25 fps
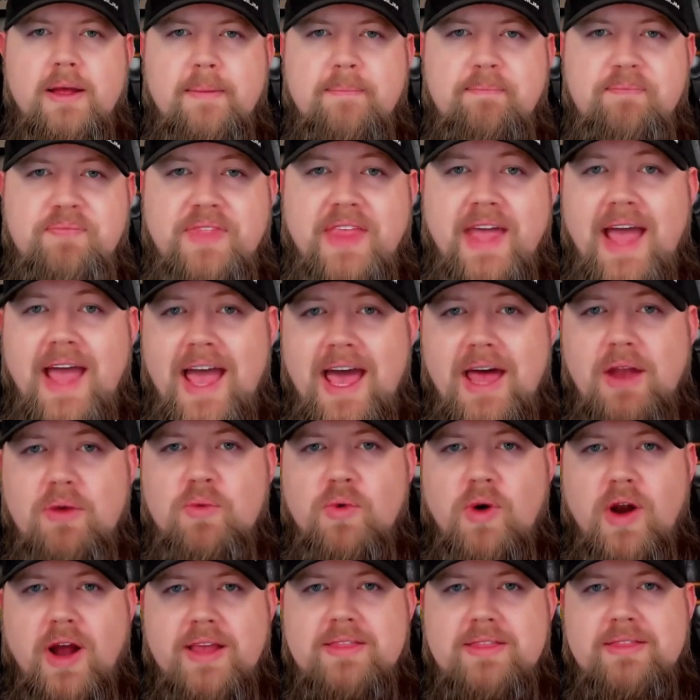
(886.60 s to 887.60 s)
That
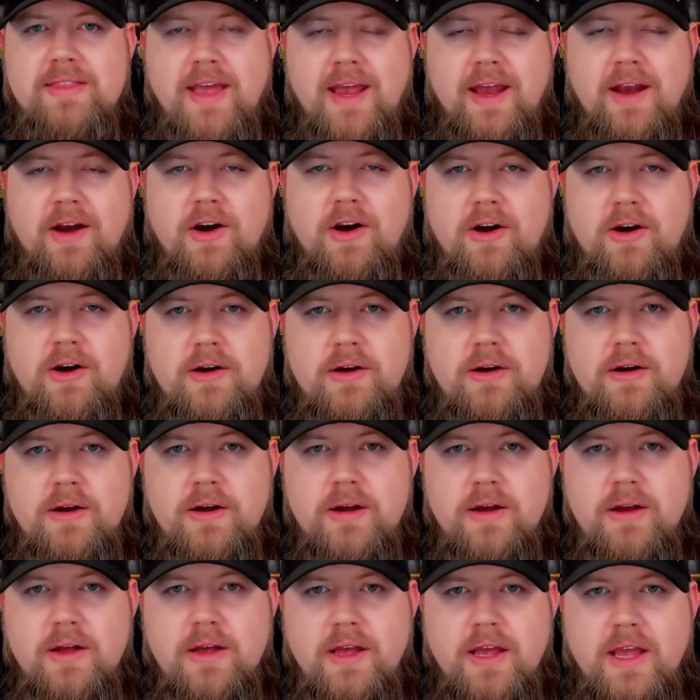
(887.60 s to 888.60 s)
right there
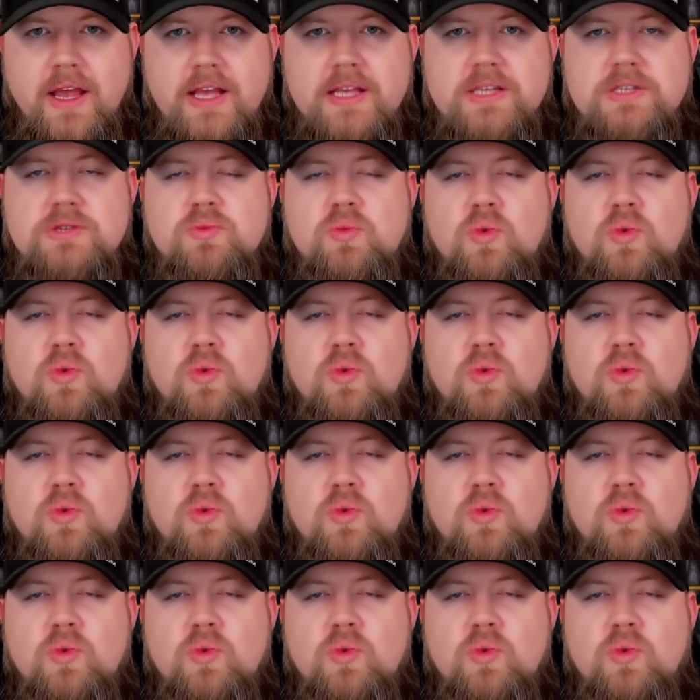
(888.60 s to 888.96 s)
is